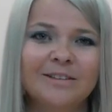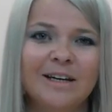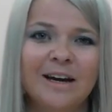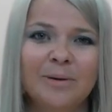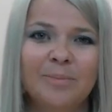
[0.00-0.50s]

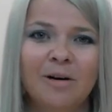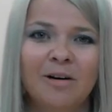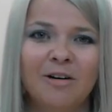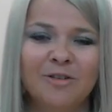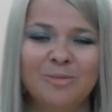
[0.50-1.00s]
type
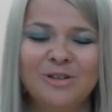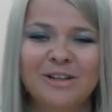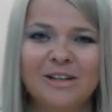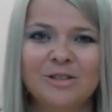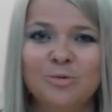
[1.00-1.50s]
of
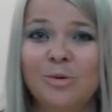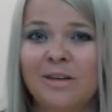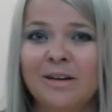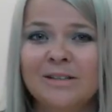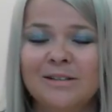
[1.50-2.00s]
communication with
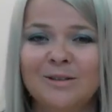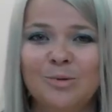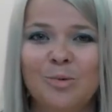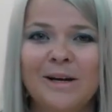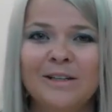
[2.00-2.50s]
us,
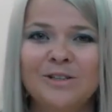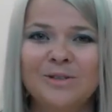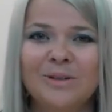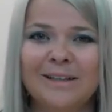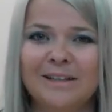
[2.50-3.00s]
another way
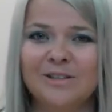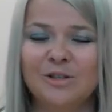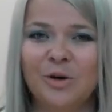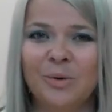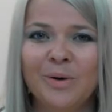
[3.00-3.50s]
to let us
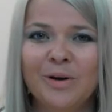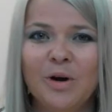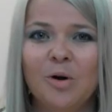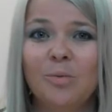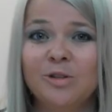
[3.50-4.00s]
know
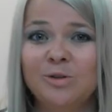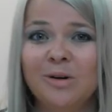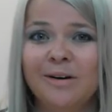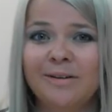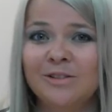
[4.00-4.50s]
what you
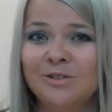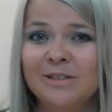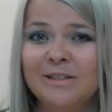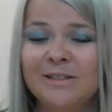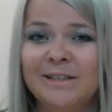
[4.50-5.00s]
are
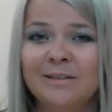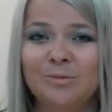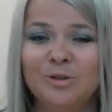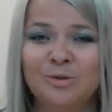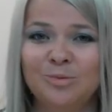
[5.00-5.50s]
interested in,
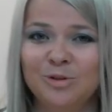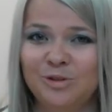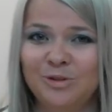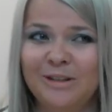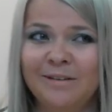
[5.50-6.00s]
what you want
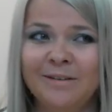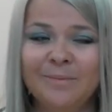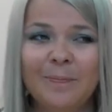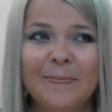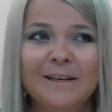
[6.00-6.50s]
to hear.